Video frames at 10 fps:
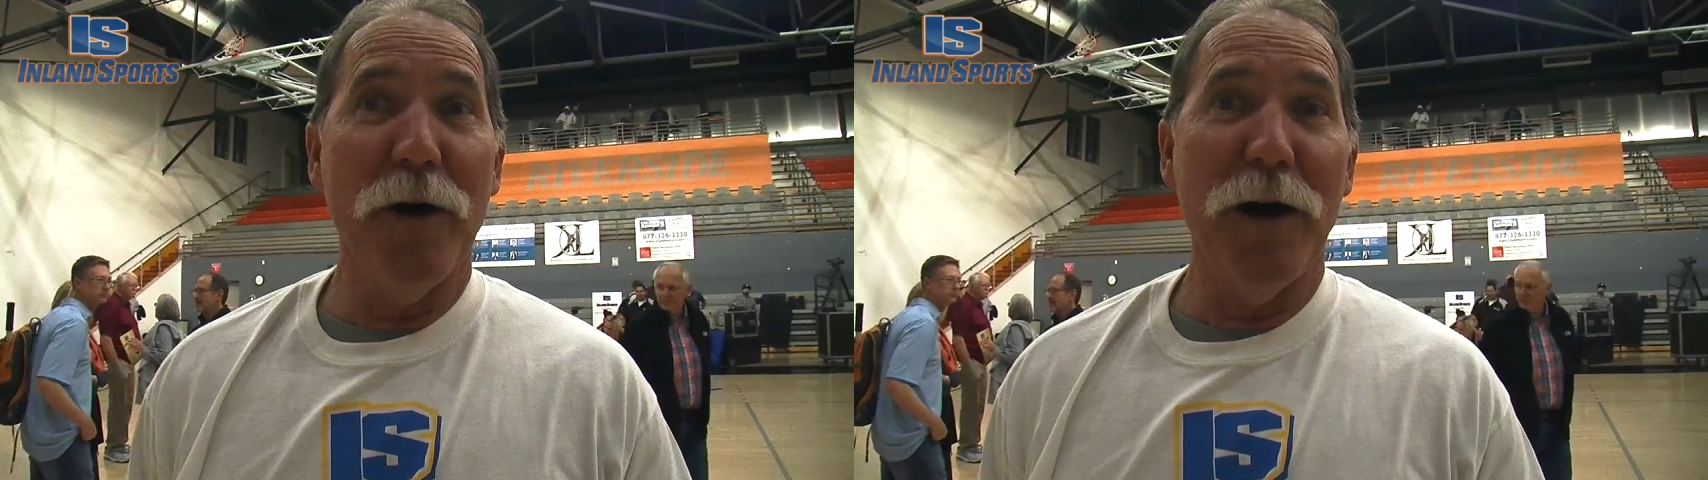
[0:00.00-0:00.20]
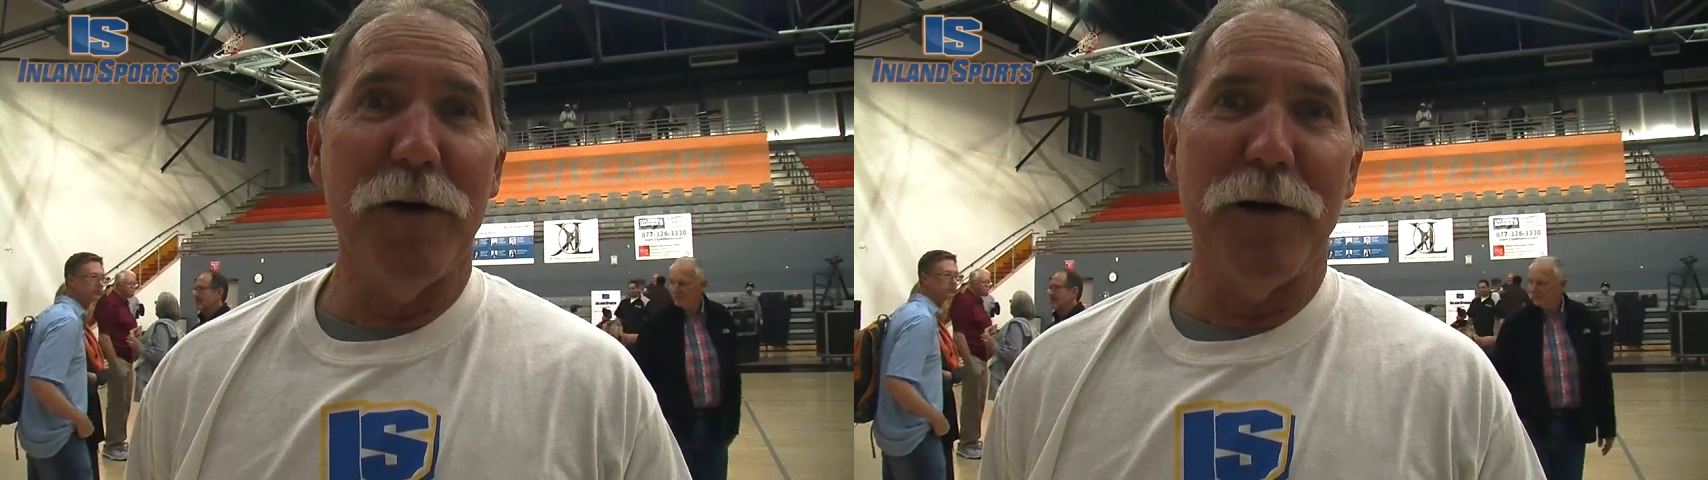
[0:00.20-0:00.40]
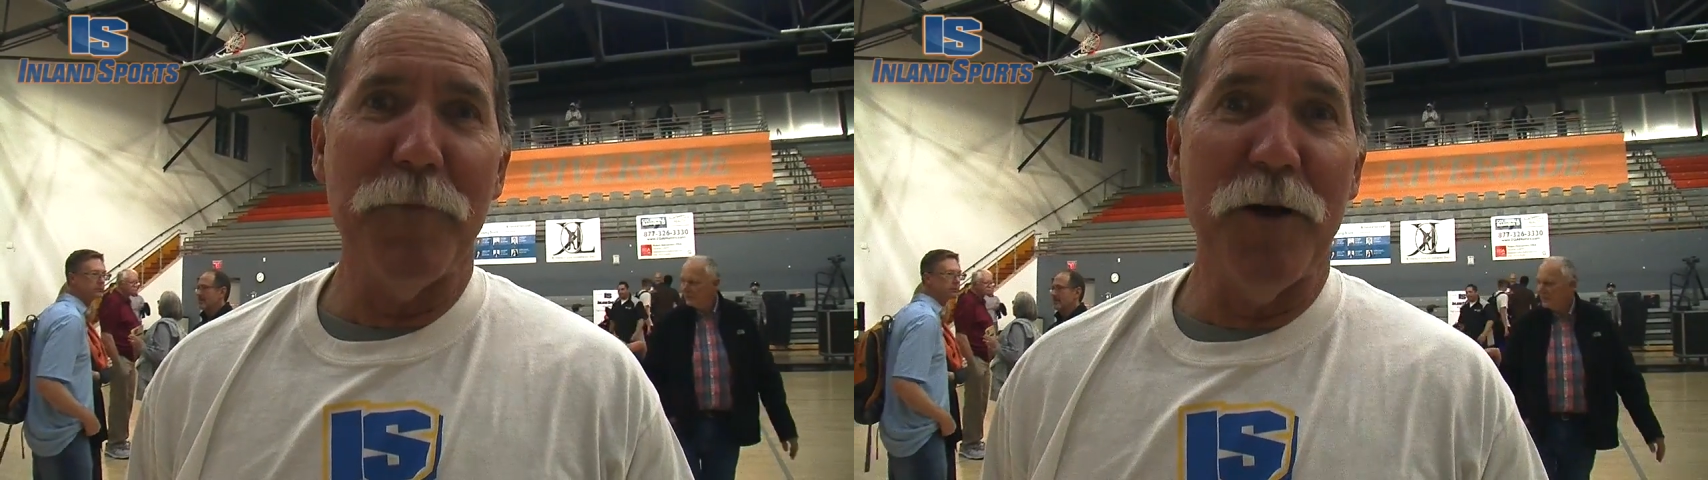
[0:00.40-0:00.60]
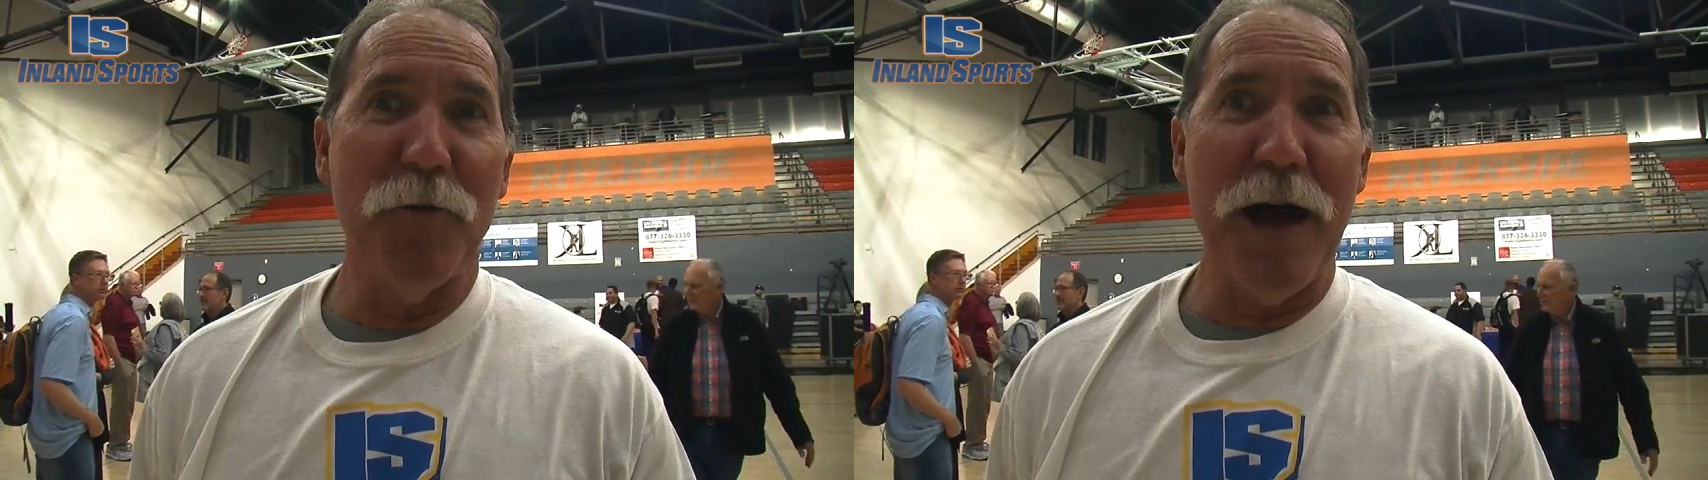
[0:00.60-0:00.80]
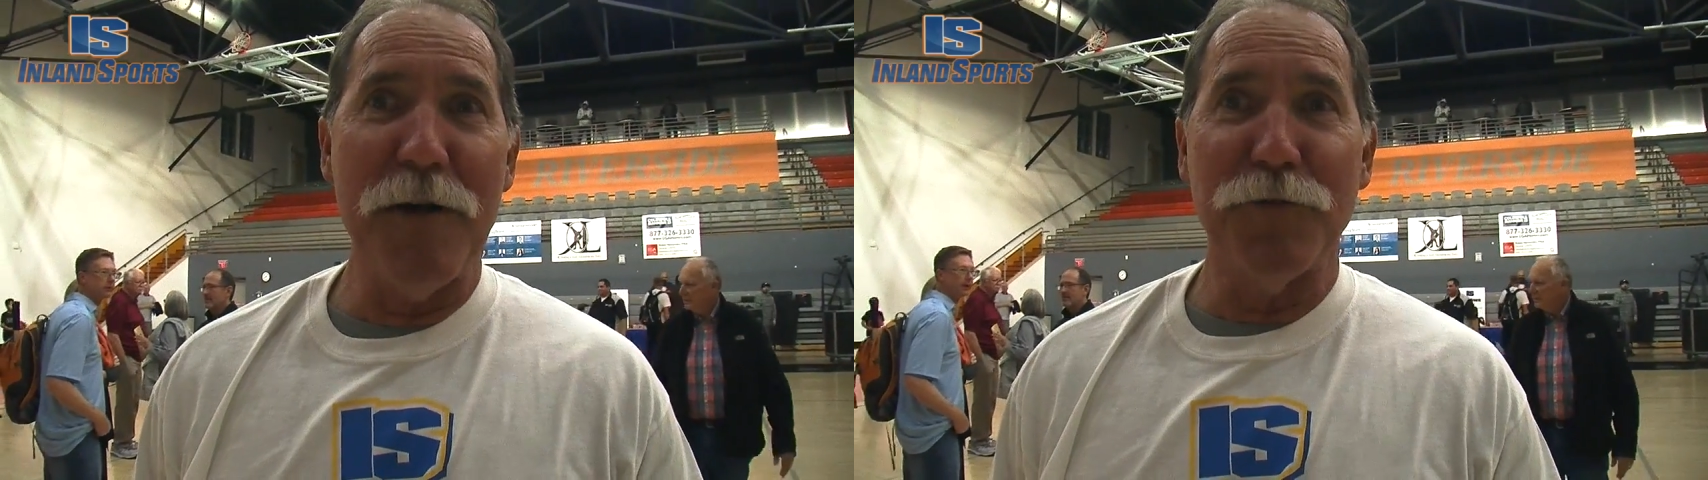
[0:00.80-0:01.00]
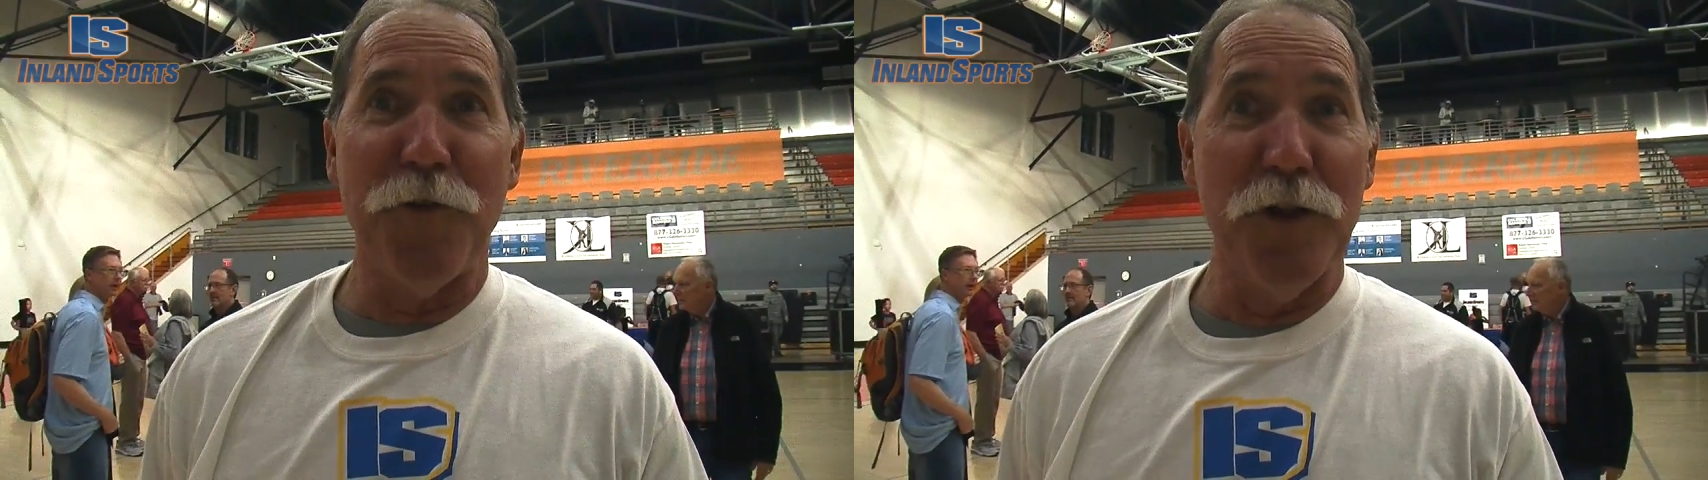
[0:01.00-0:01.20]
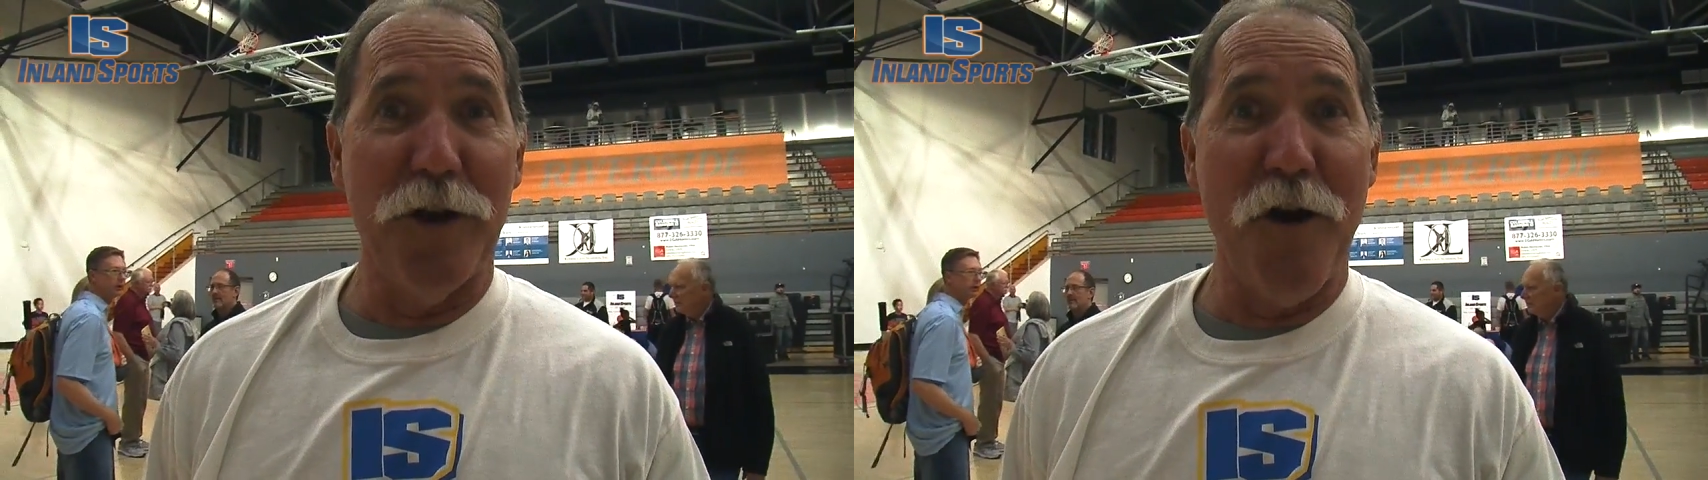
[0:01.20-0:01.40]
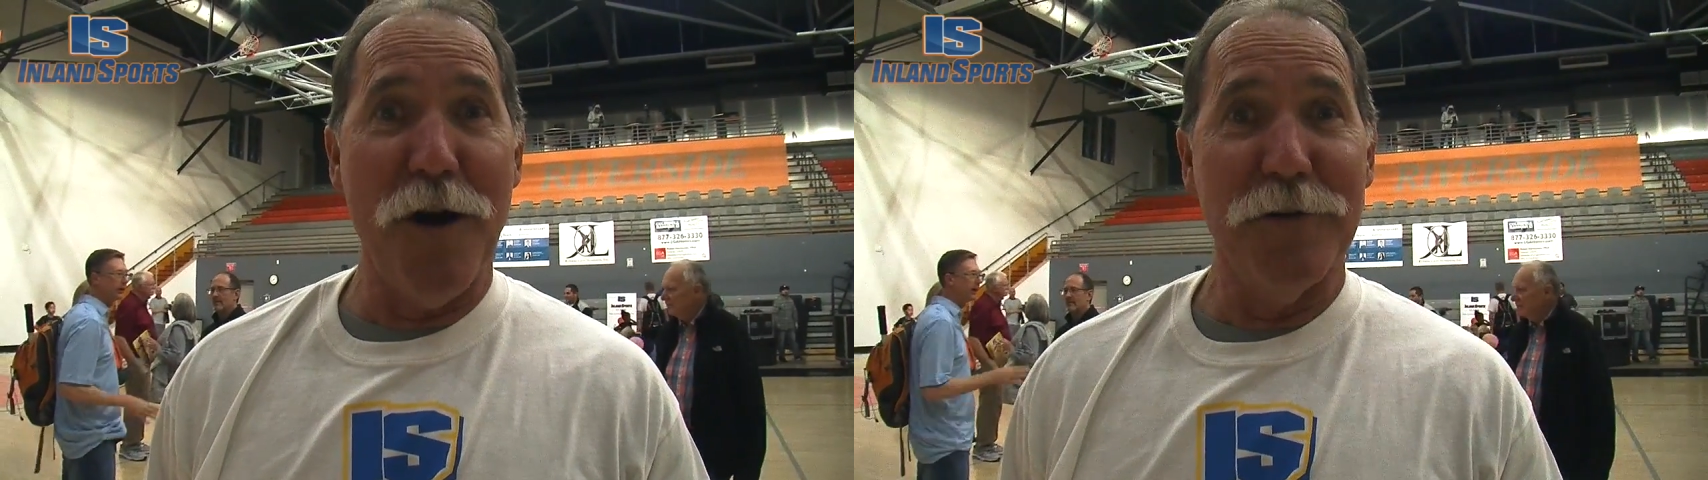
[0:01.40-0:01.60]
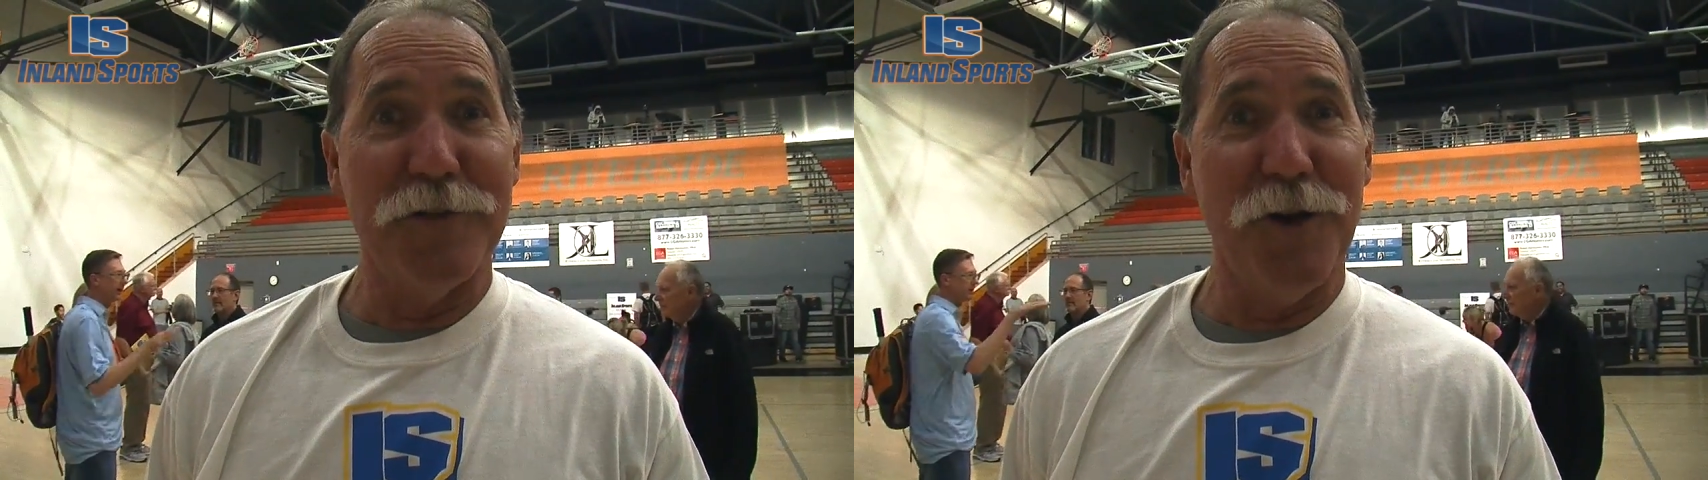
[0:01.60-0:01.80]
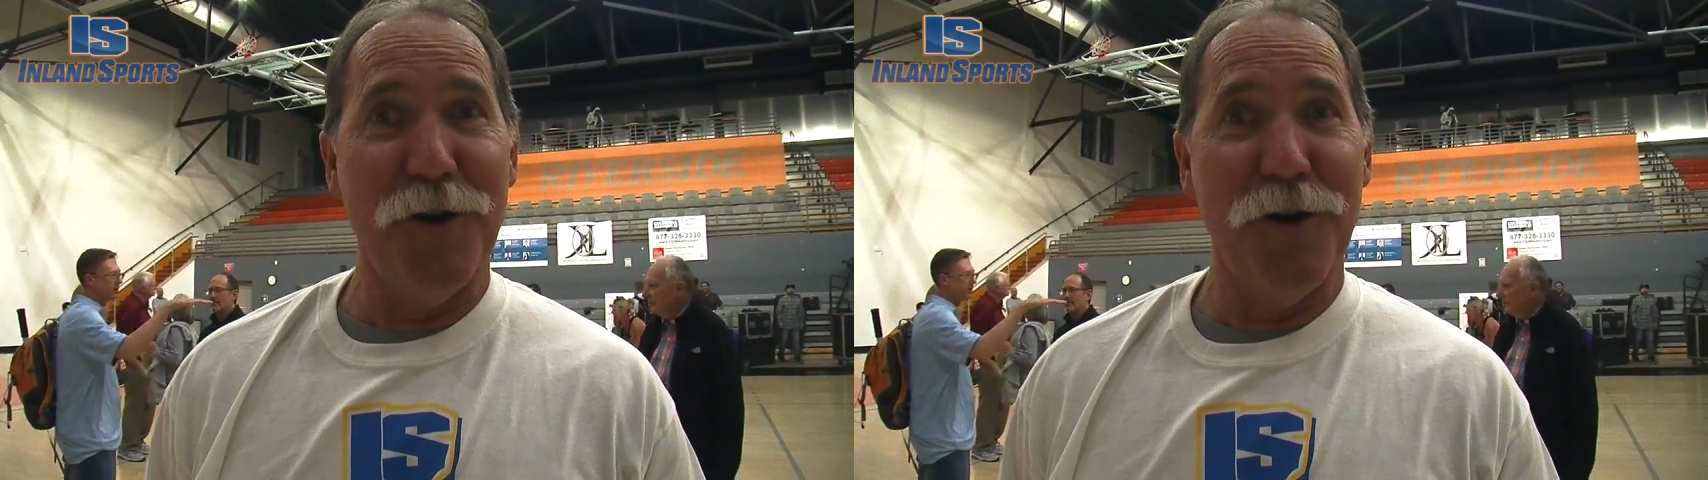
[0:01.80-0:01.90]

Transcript: Well, I mean, I was full of guards,